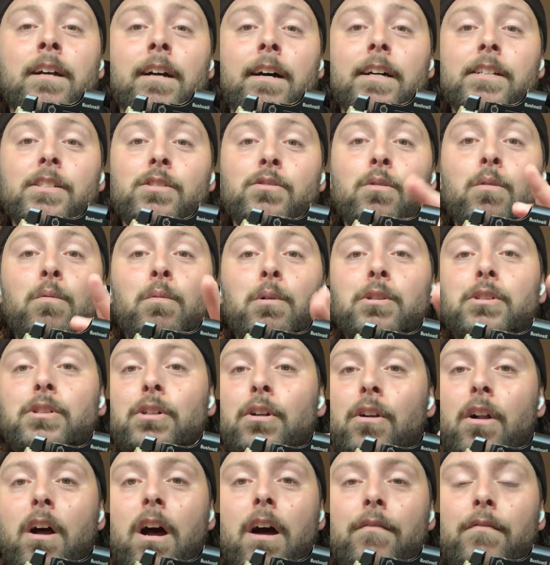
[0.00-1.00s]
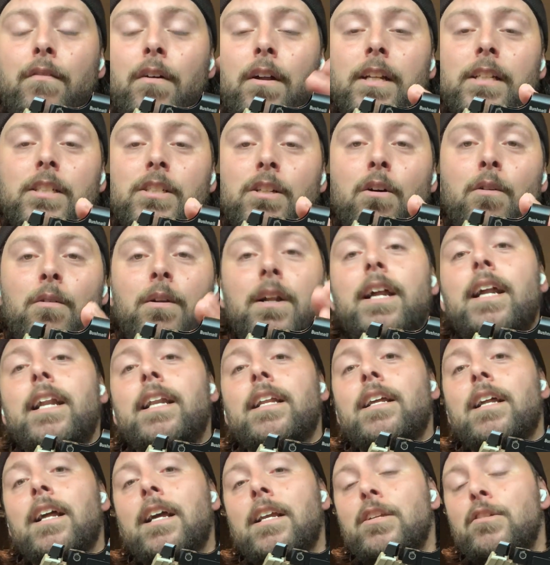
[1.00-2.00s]
so it will turn off on its own,
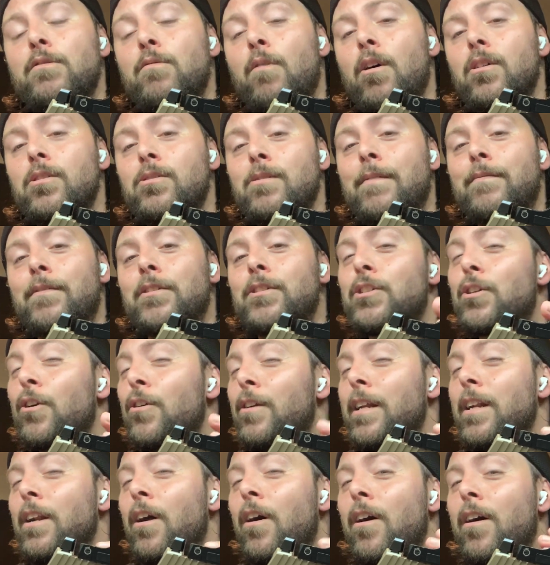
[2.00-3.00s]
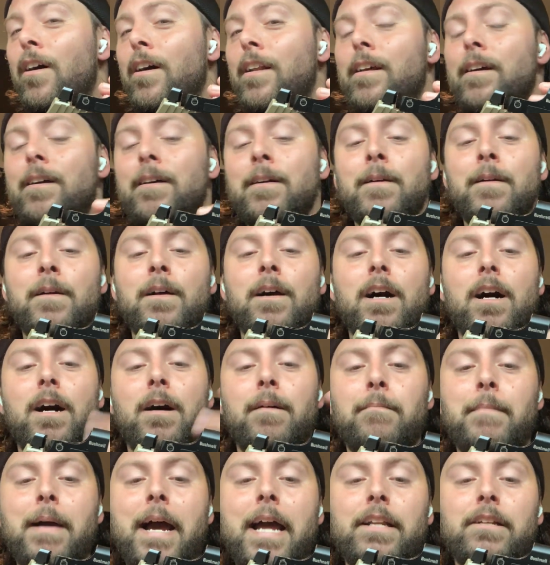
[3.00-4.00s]
and you also have to turn it on
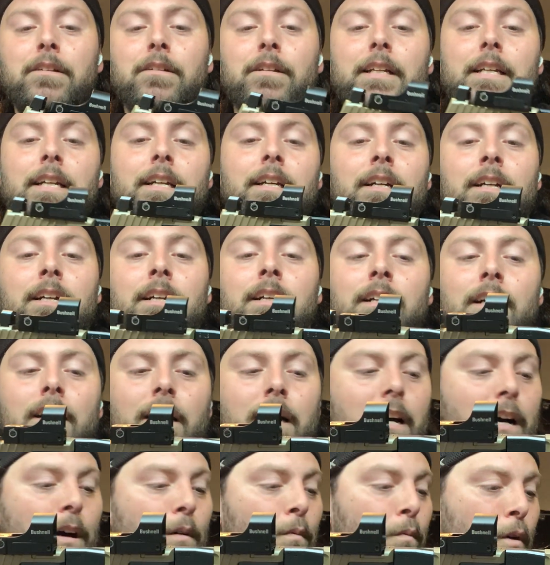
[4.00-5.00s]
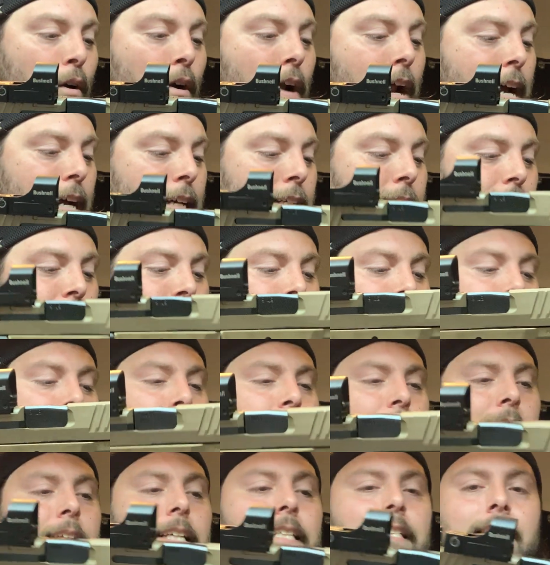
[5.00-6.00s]
manually. Whereas
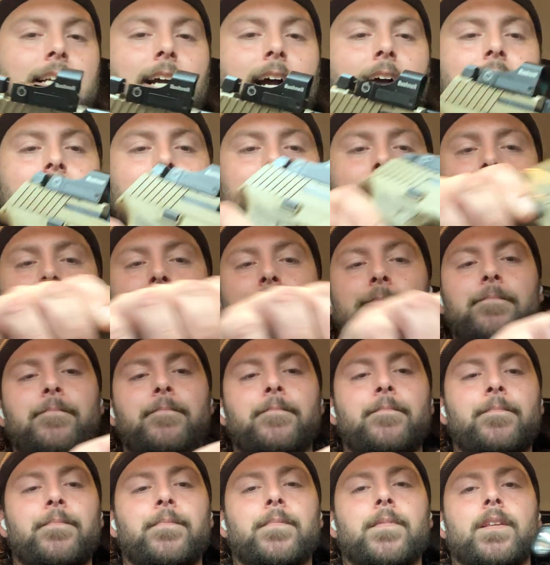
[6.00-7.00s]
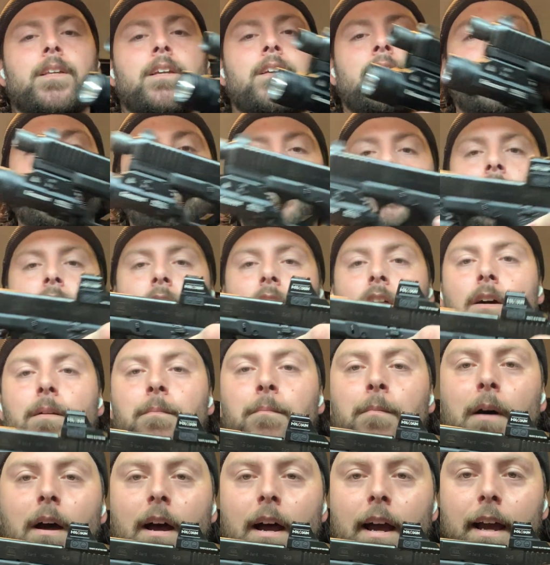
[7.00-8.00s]
these guys
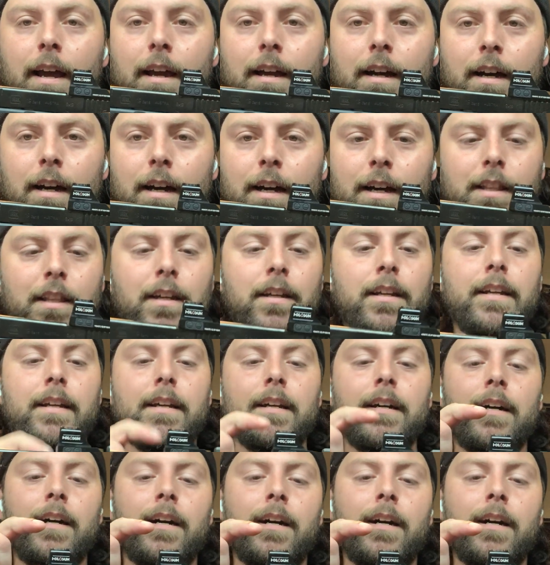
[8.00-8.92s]
on my the